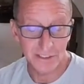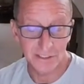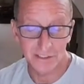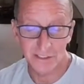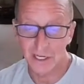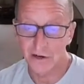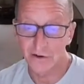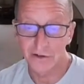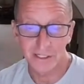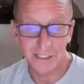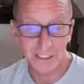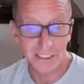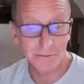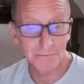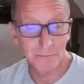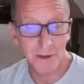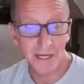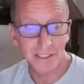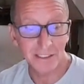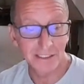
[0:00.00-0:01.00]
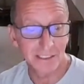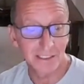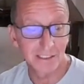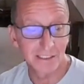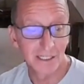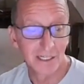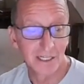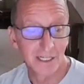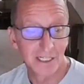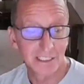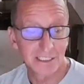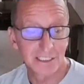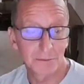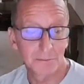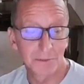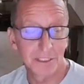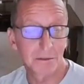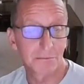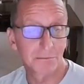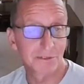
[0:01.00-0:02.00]
They aren't expected to
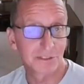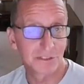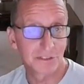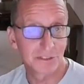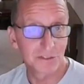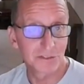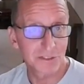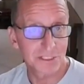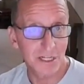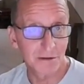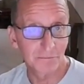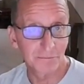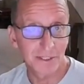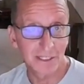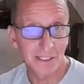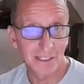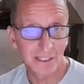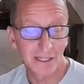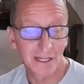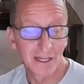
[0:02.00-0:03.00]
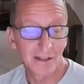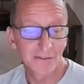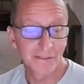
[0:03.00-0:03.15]
be able to do something